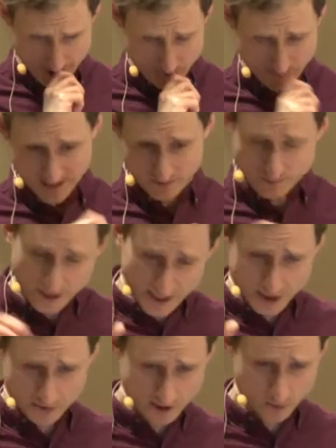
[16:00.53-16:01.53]
that
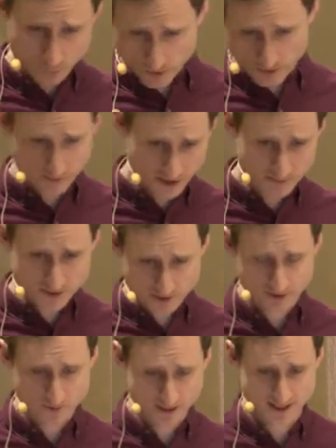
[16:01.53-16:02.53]
played around with themes of
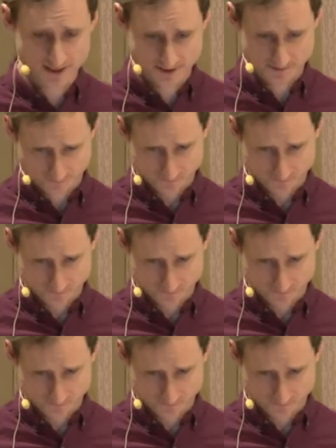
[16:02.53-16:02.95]
the past,